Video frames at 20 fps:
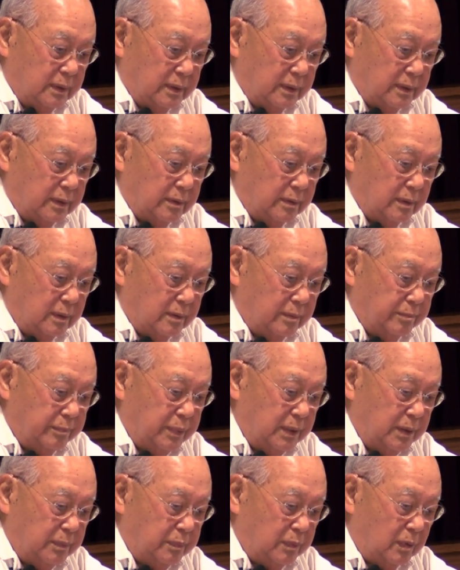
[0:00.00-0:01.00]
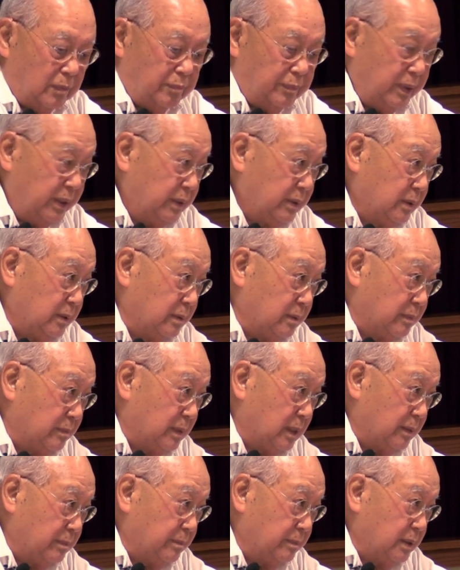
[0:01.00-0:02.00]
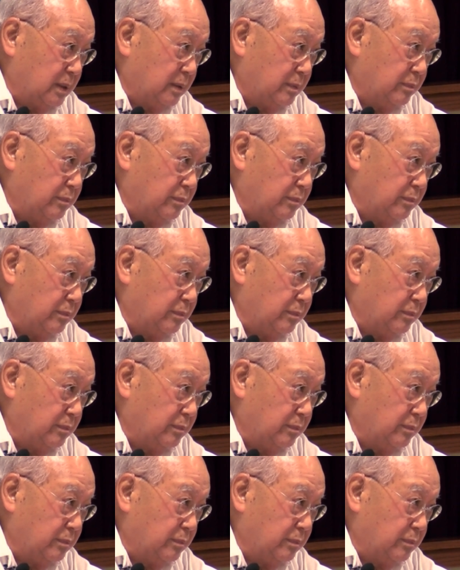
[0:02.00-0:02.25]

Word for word: uh, uh, people beating them up,